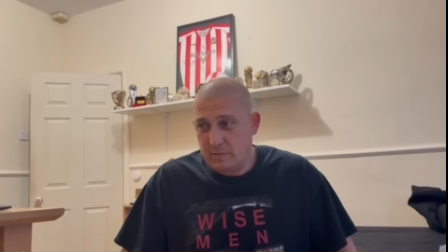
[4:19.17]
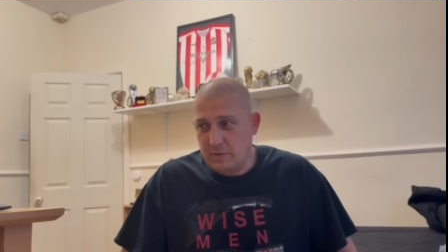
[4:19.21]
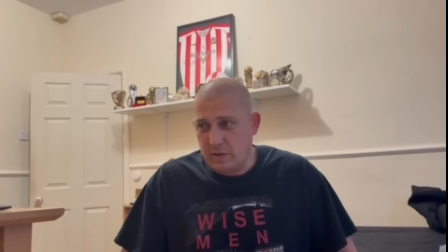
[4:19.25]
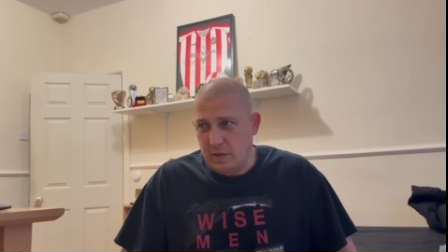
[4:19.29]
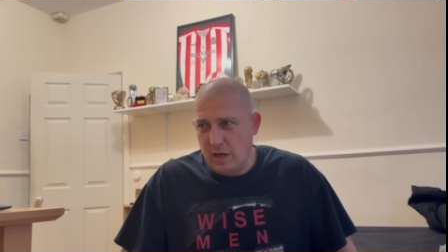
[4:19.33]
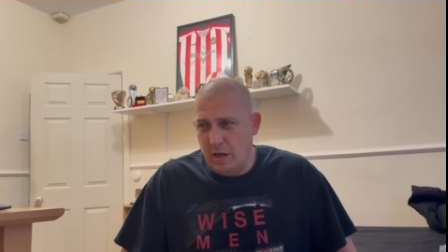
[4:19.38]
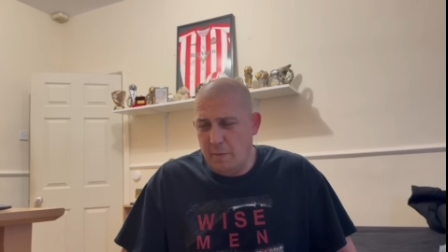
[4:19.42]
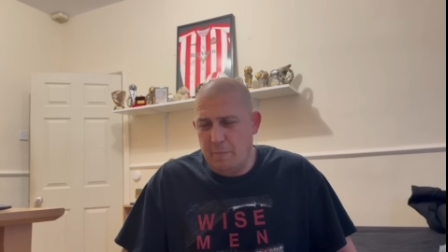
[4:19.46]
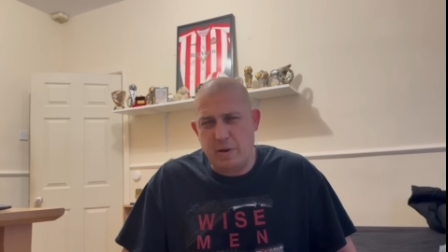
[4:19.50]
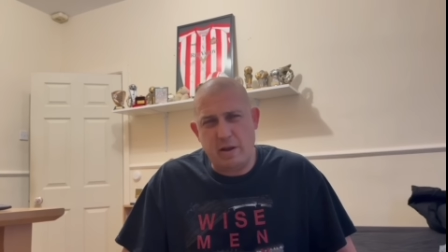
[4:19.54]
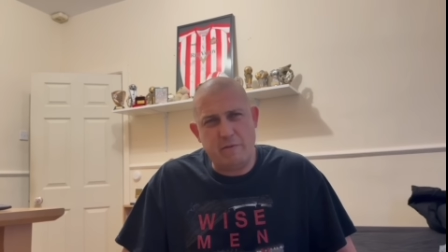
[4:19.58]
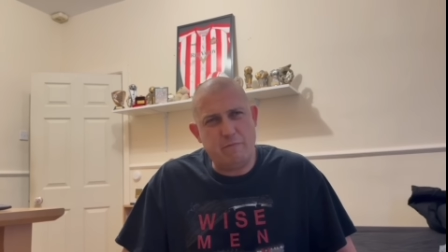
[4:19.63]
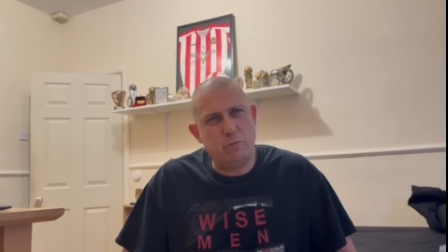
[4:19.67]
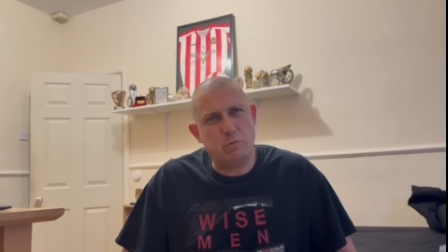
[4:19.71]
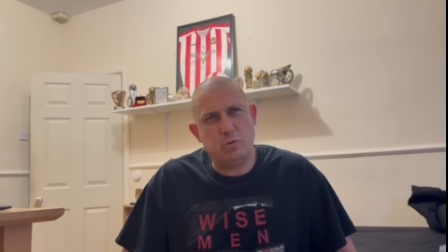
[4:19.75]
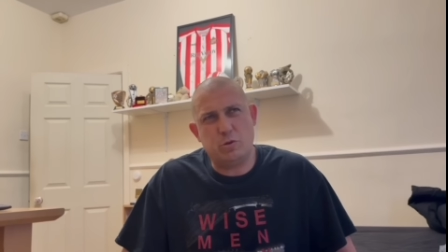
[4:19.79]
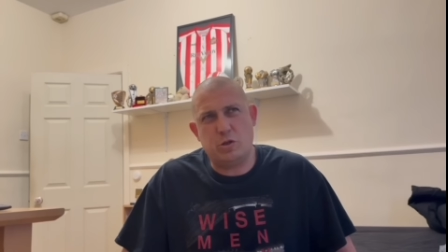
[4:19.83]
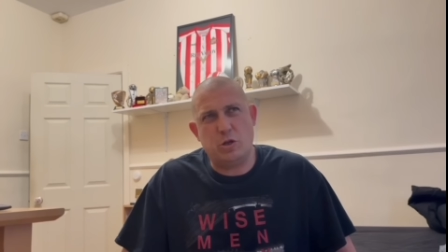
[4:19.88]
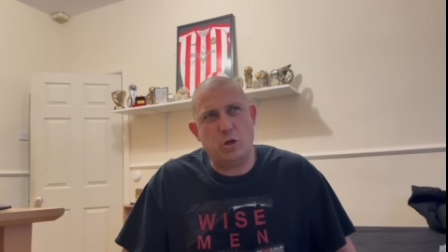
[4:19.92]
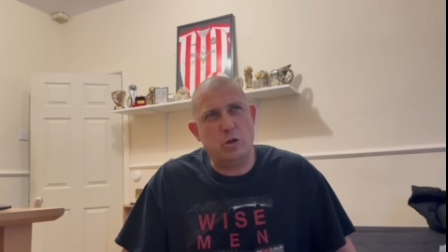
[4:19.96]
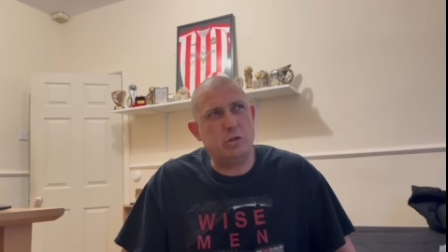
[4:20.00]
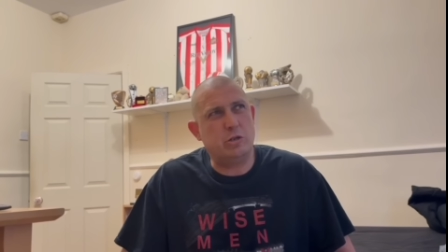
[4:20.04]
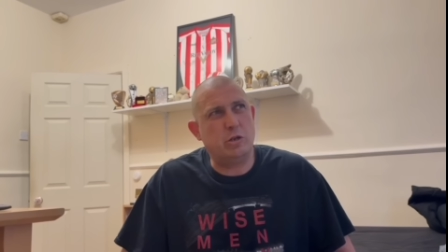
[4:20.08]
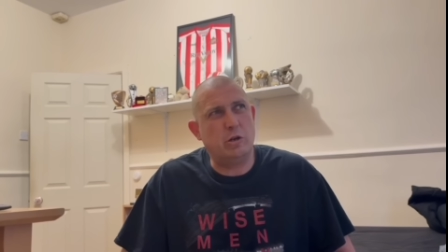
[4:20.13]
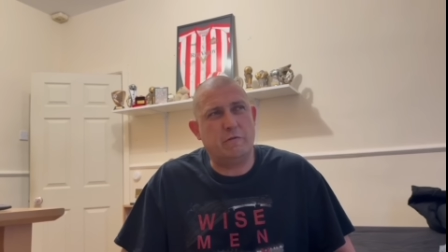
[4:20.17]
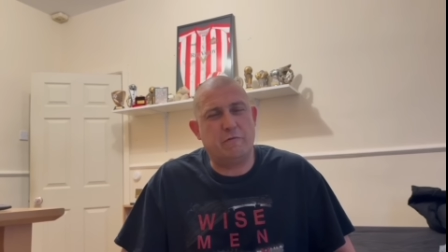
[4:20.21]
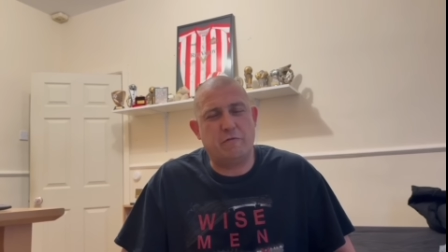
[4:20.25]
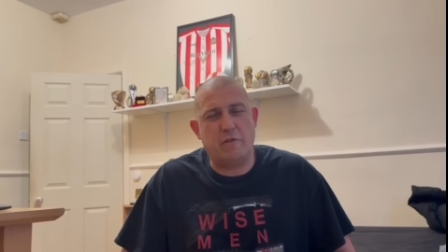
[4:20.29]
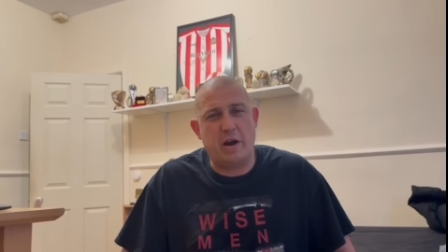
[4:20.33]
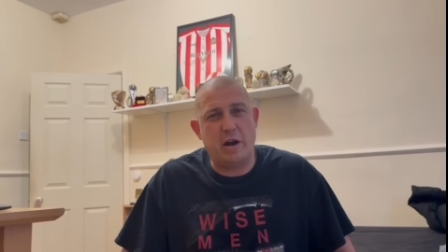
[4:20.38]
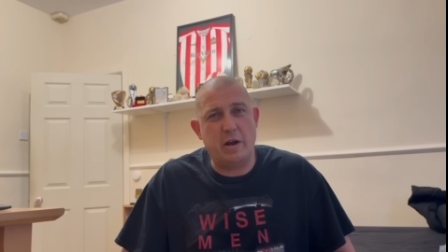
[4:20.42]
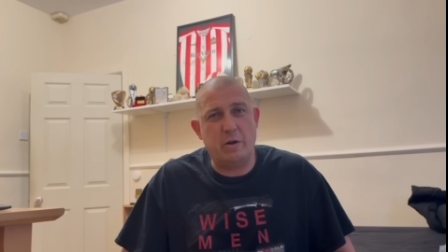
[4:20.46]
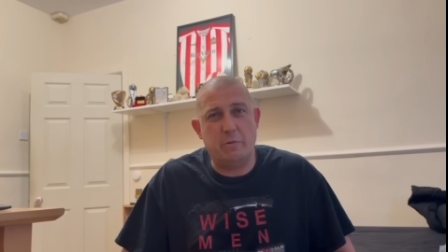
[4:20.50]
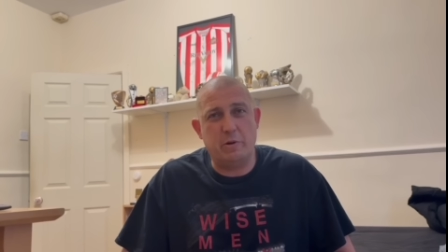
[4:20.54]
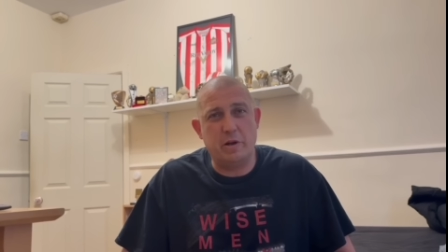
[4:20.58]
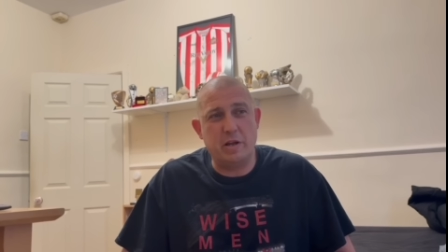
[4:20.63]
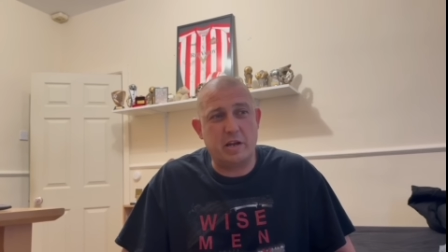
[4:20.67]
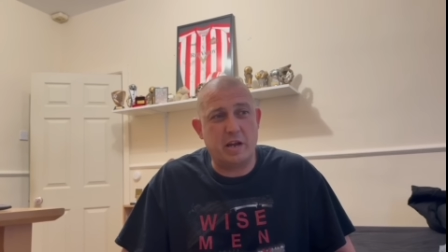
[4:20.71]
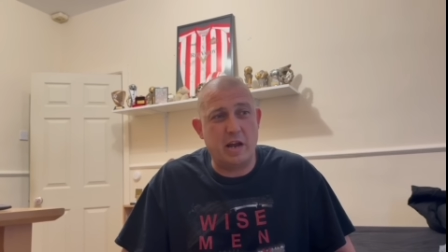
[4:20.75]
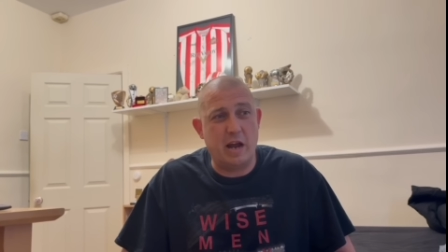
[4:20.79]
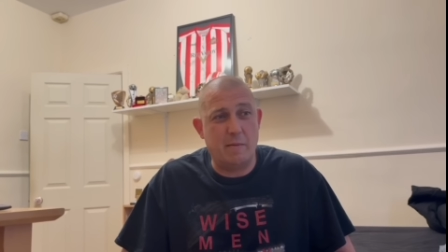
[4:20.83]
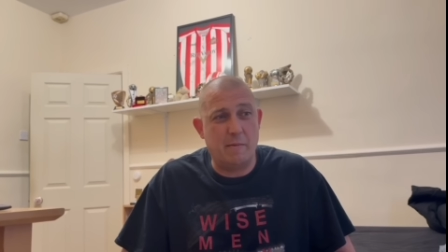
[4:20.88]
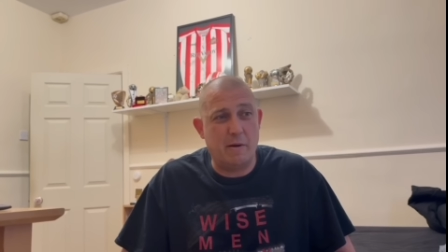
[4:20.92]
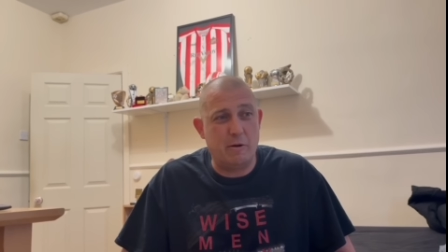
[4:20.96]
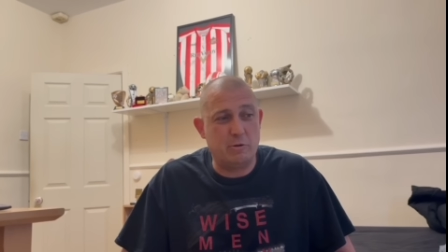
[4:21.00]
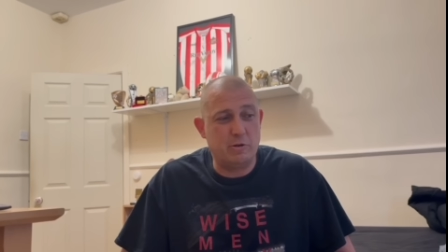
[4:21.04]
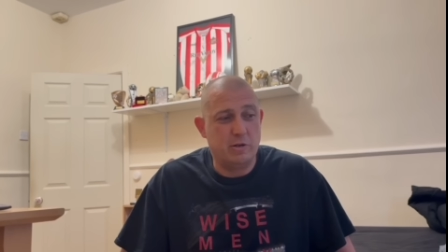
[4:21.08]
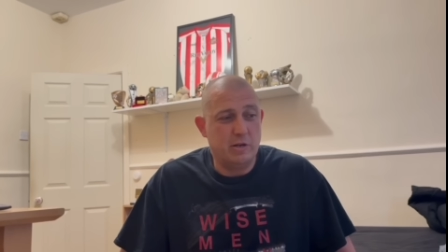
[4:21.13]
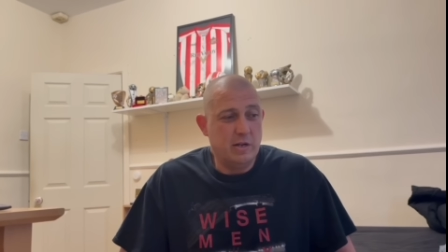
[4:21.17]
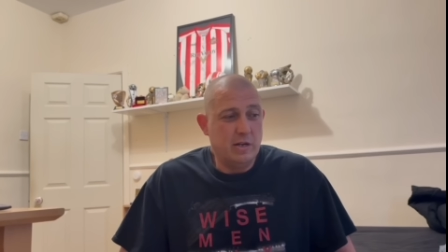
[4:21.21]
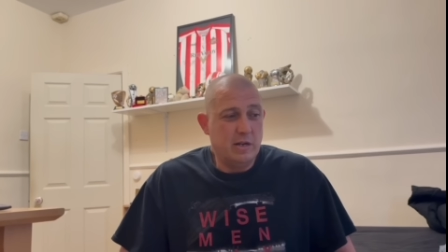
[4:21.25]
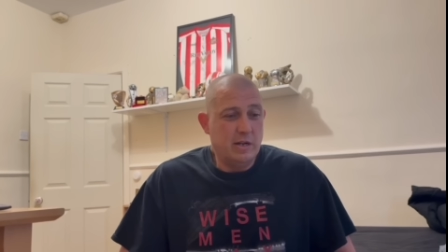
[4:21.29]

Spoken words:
I believe it was Thursday or Friday when it came out.